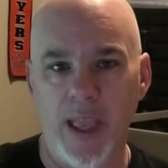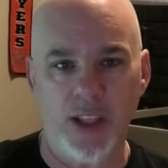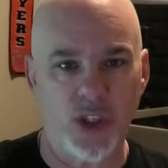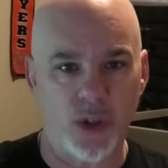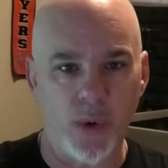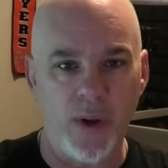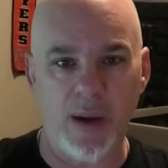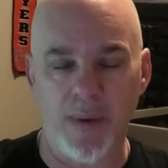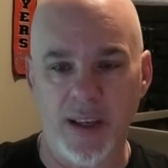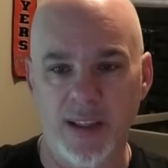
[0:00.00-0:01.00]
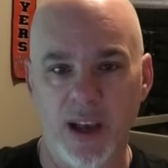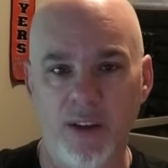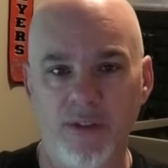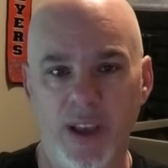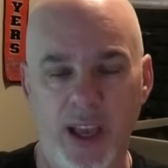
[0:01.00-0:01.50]
and screw it up
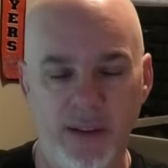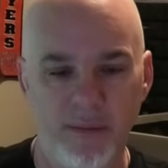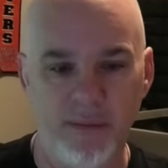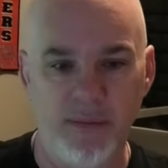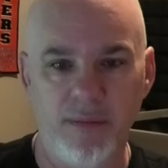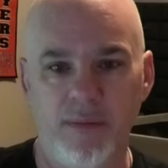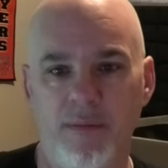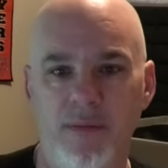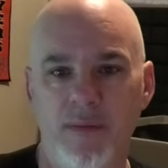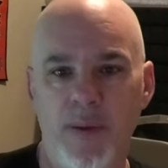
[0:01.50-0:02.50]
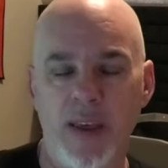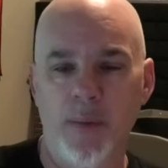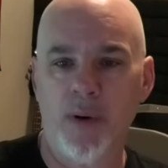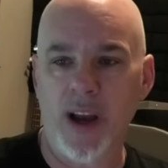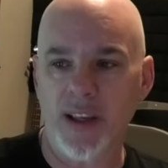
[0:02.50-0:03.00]
myself and pay
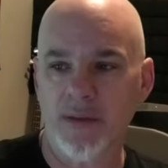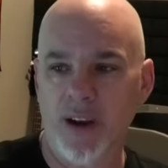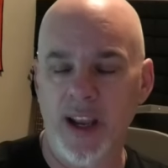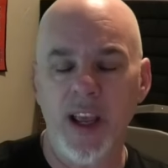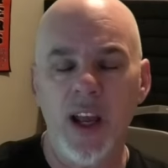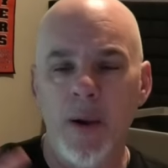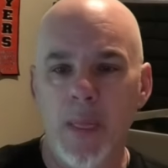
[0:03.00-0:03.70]
the price, right?